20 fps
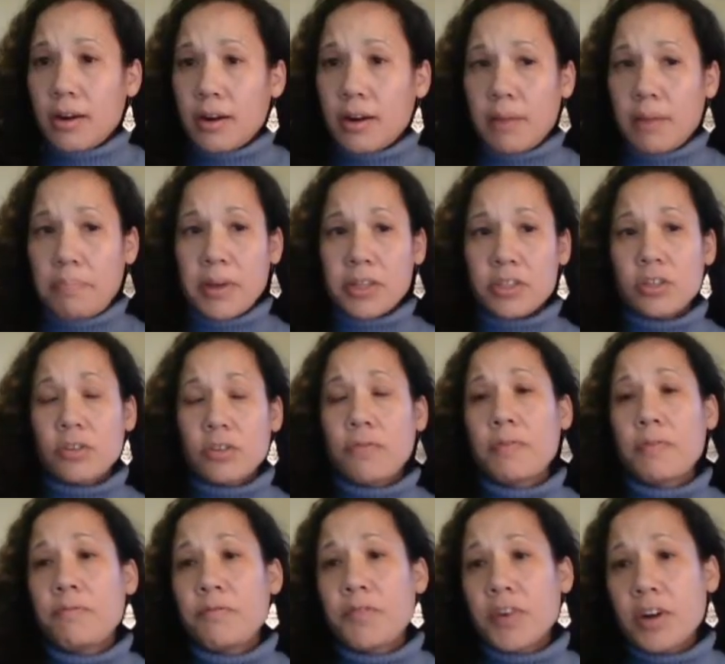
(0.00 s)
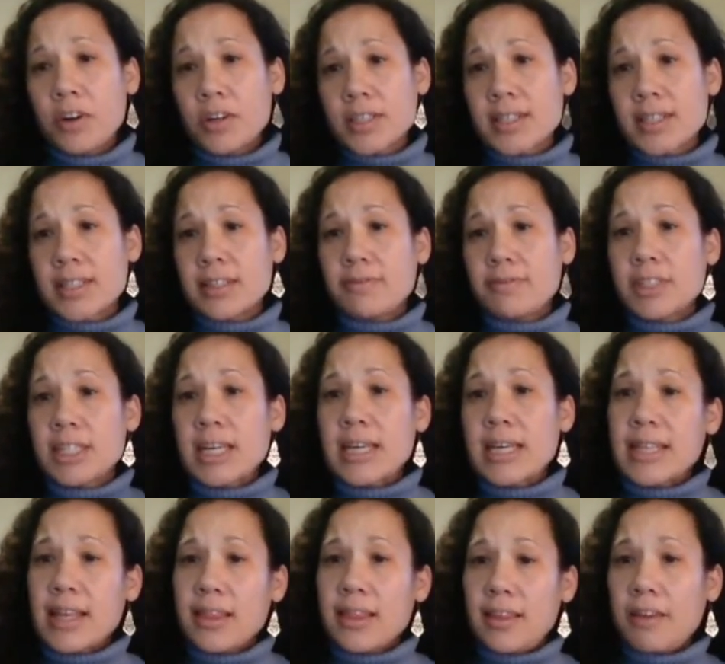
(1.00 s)
a picture from Ferguson
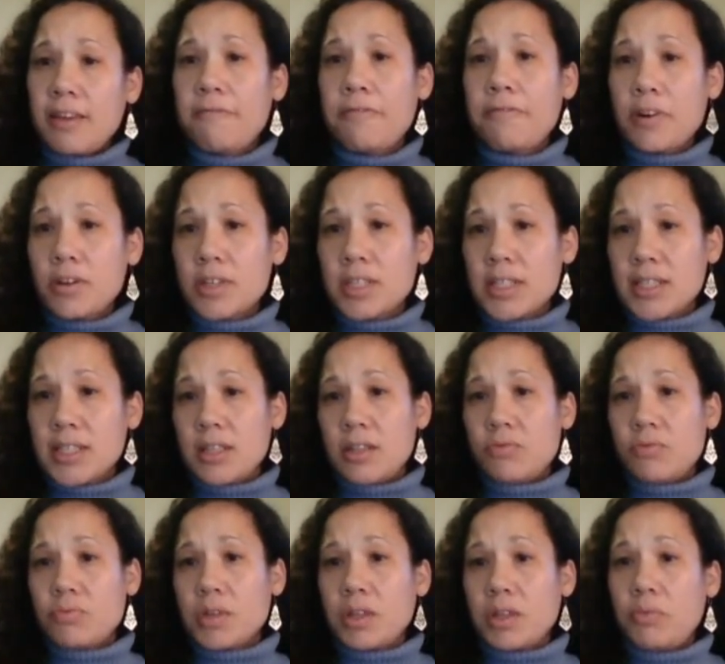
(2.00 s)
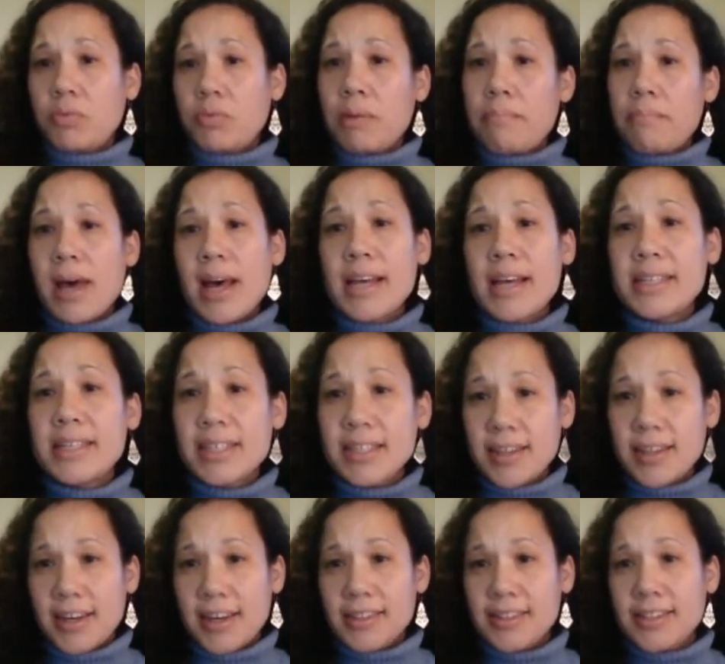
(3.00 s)
because I think Ferguson really reminded
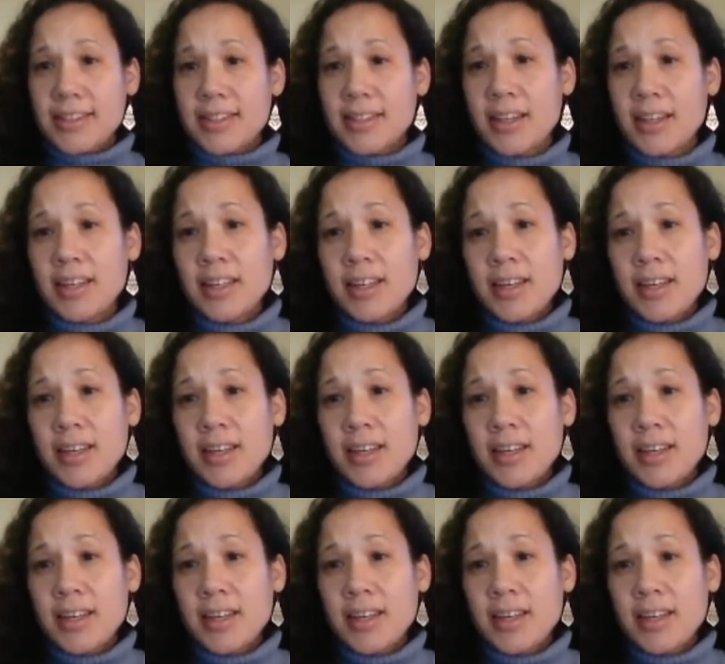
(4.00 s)
us